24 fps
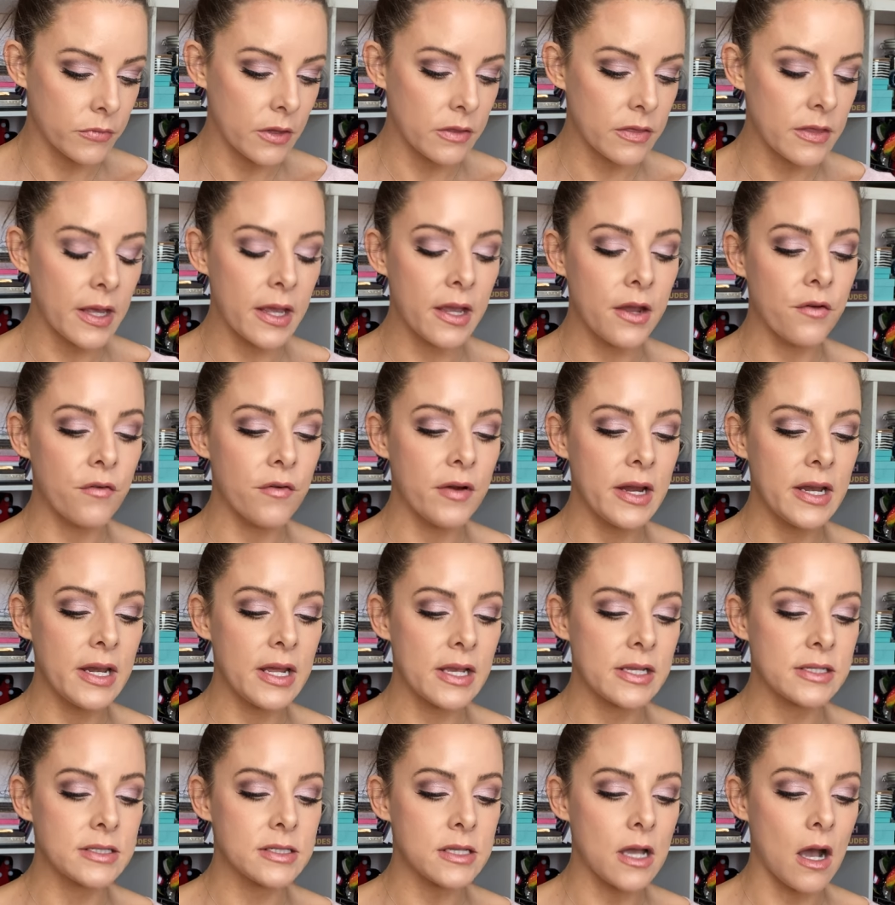The
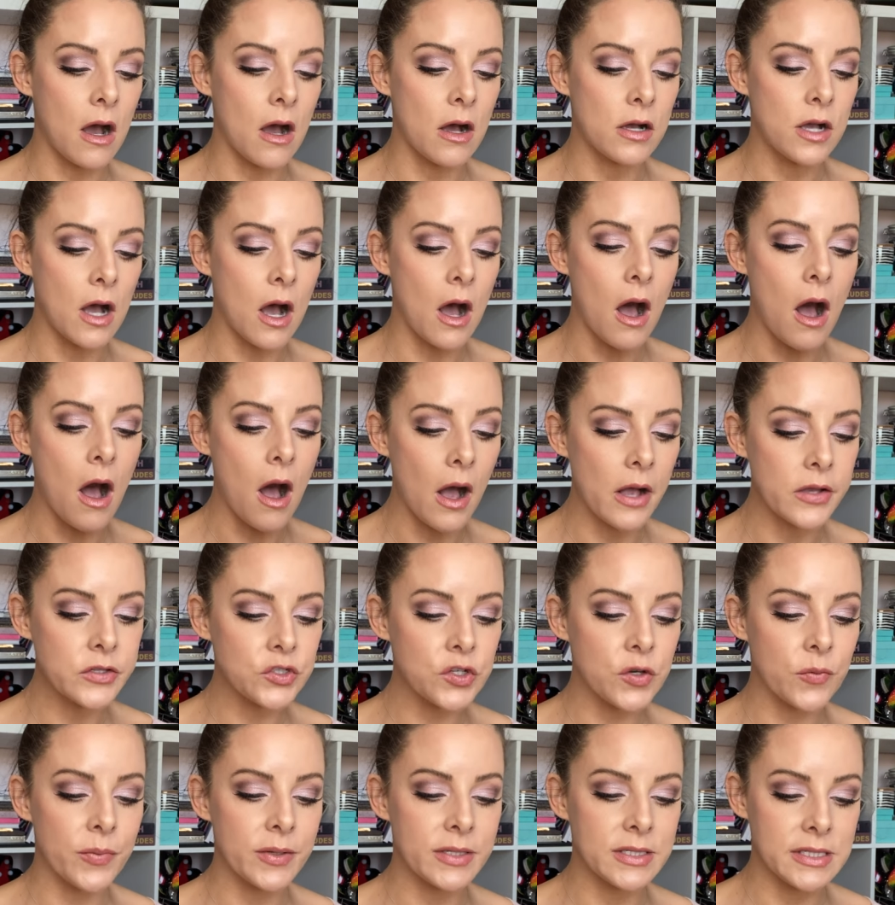ingredients are
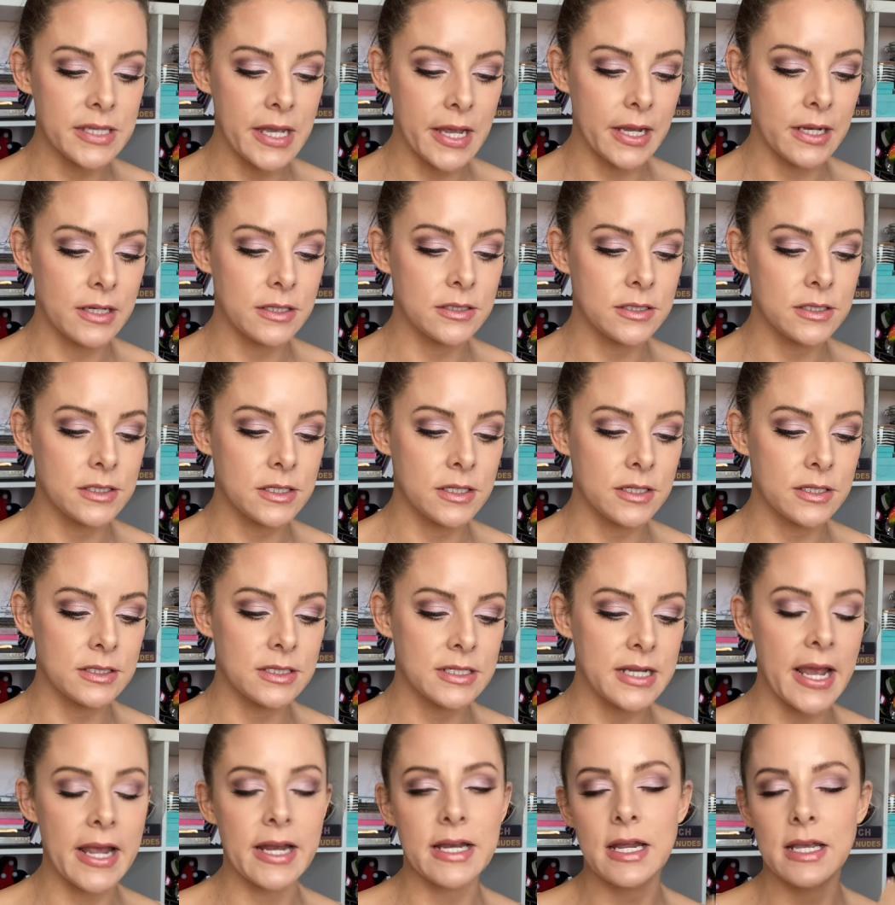100%
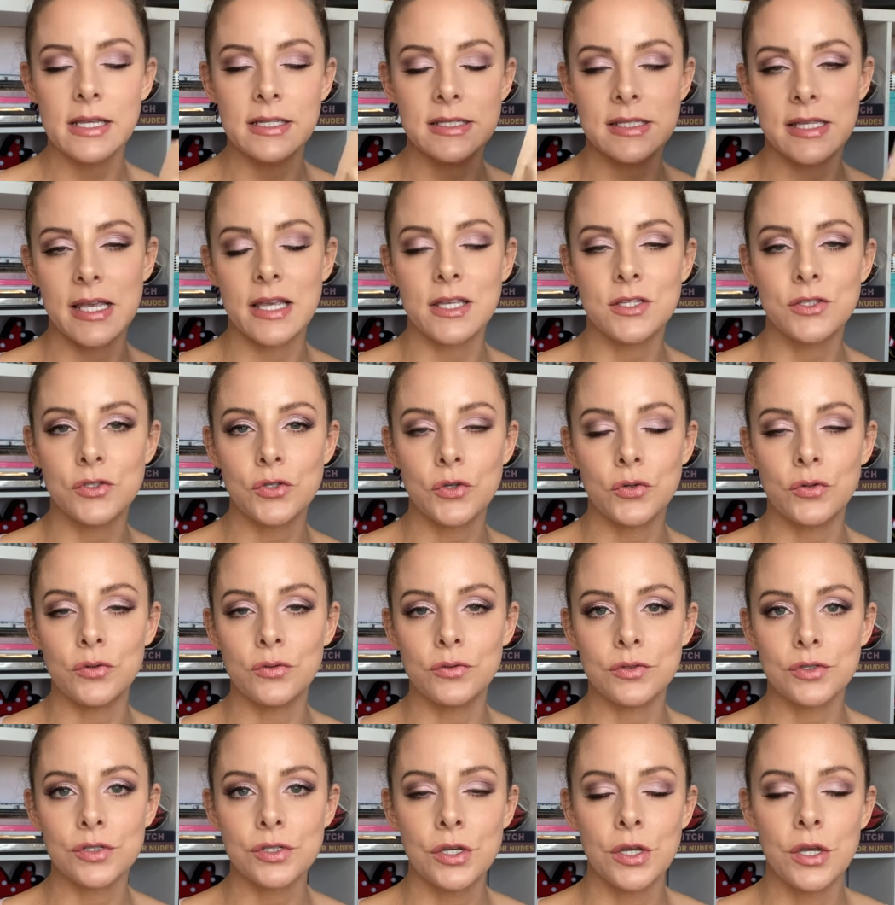dead sea
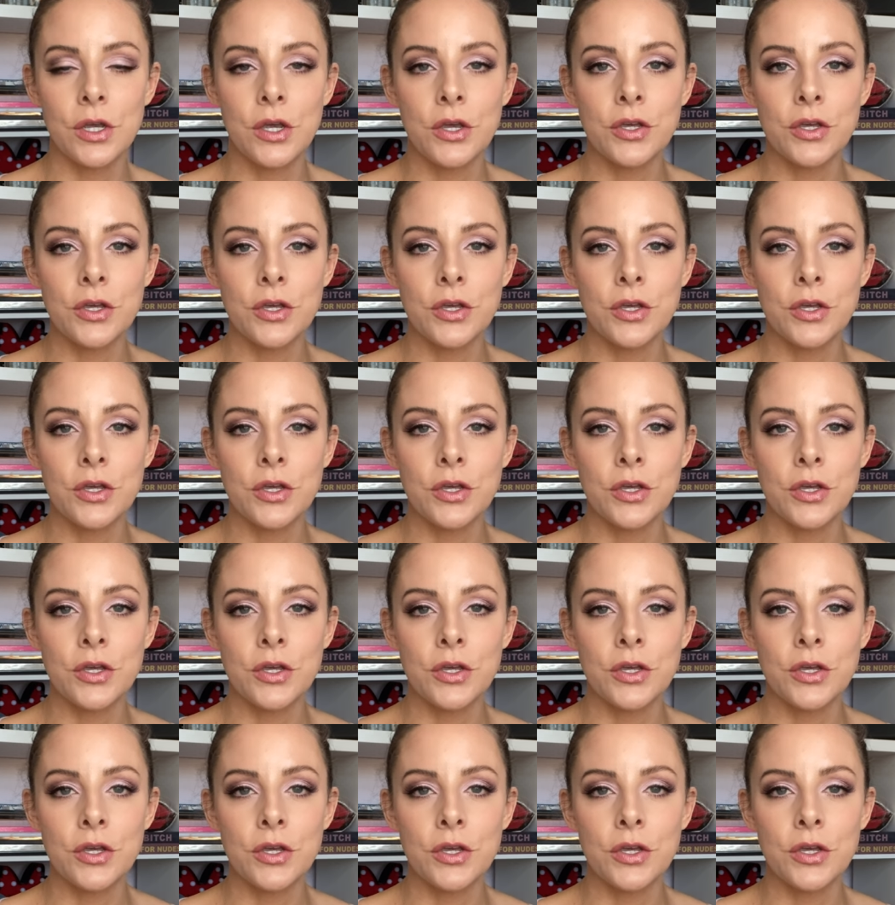salt.